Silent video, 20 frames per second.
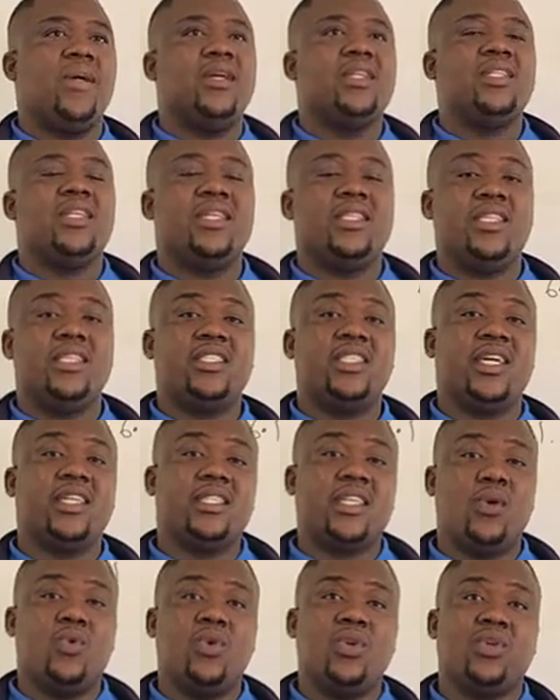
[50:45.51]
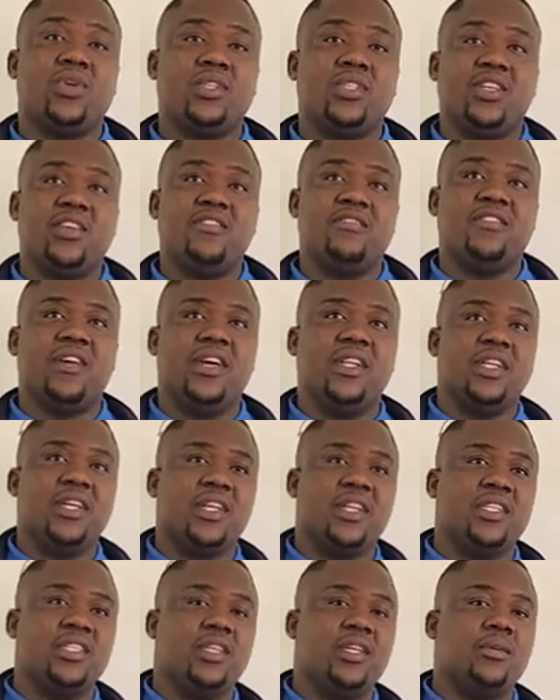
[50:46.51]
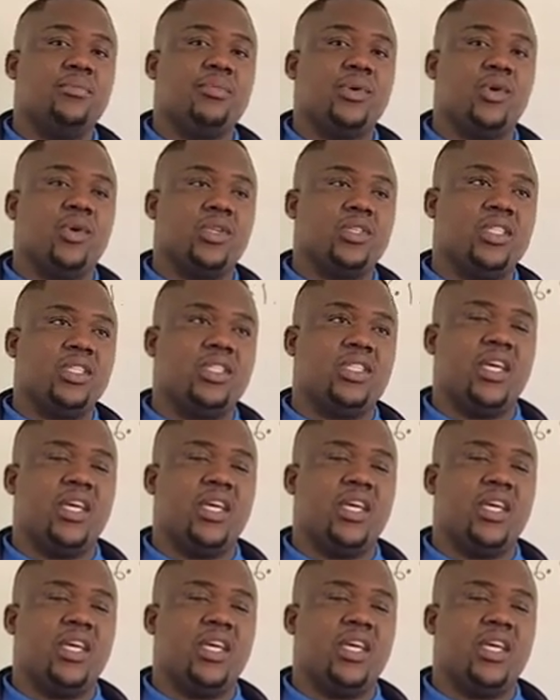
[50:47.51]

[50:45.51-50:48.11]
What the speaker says: The detector will not give any reading because it